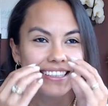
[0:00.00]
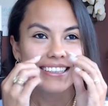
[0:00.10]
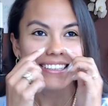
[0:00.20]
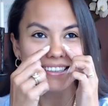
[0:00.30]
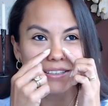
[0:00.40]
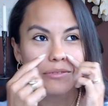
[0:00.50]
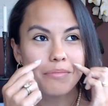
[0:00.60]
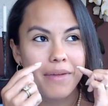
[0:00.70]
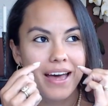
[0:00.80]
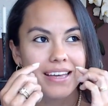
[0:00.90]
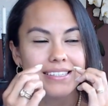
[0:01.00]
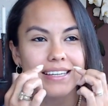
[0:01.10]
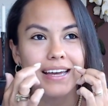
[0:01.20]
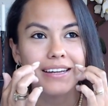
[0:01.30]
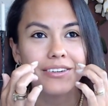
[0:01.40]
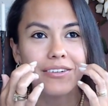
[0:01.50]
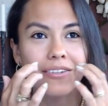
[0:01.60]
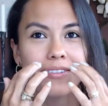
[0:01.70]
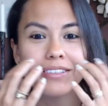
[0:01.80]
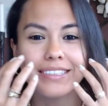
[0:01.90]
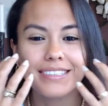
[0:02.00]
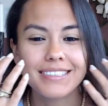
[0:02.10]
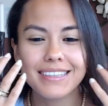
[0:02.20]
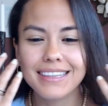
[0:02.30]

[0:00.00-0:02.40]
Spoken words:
the little mask and all these